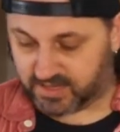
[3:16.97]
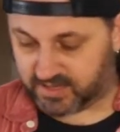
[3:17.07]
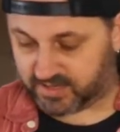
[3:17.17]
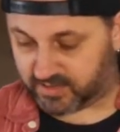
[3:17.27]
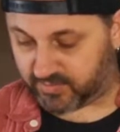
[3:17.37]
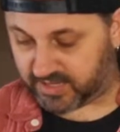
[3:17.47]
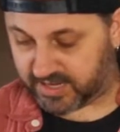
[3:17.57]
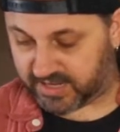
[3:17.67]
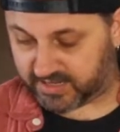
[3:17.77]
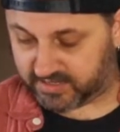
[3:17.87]
I'm going to
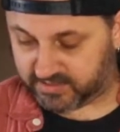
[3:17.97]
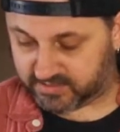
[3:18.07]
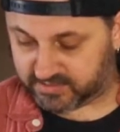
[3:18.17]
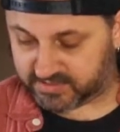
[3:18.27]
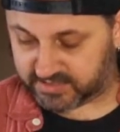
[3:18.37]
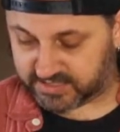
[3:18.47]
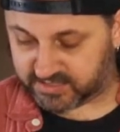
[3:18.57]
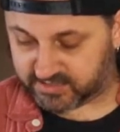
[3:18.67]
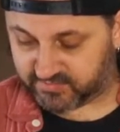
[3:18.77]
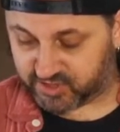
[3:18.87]
add
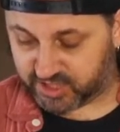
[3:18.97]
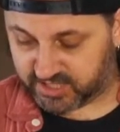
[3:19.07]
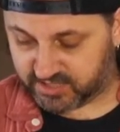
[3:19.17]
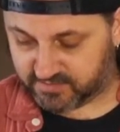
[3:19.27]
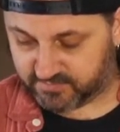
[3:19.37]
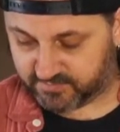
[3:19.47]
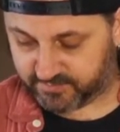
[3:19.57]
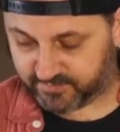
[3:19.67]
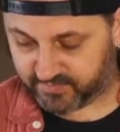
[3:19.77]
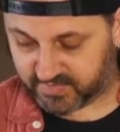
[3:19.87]
slices of chicken.
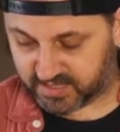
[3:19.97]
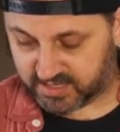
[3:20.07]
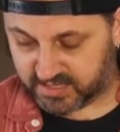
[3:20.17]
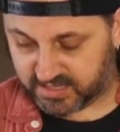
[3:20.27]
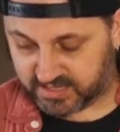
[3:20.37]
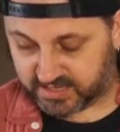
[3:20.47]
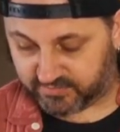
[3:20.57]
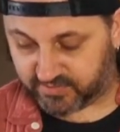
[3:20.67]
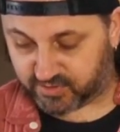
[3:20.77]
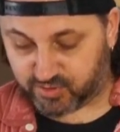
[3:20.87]
Now if
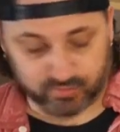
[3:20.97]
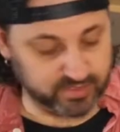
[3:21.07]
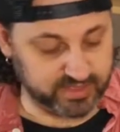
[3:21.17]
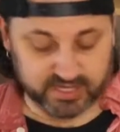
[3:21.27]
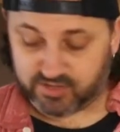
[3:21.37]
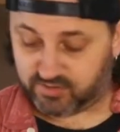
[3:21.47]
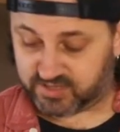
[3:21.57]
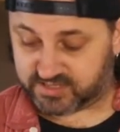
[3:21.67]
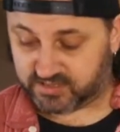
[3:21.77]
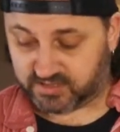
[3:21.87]
they're too thick, you can
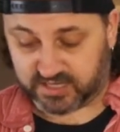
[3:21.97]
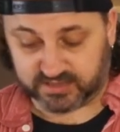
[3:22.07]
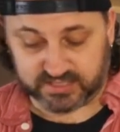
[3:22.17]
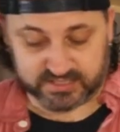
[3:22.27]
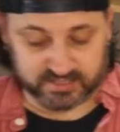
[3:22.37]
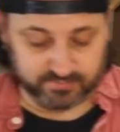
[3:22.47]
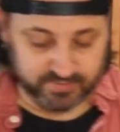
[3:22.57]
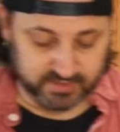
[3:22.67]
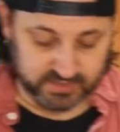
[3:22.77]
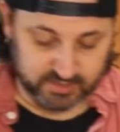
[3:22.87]
cut these up
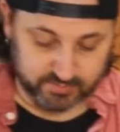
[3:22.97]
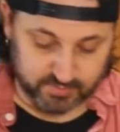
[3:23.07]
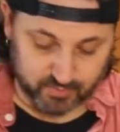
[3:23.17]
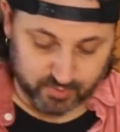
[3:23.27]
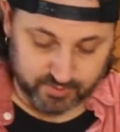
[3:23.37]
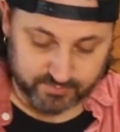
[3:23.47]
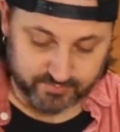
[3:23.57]
a little bit more.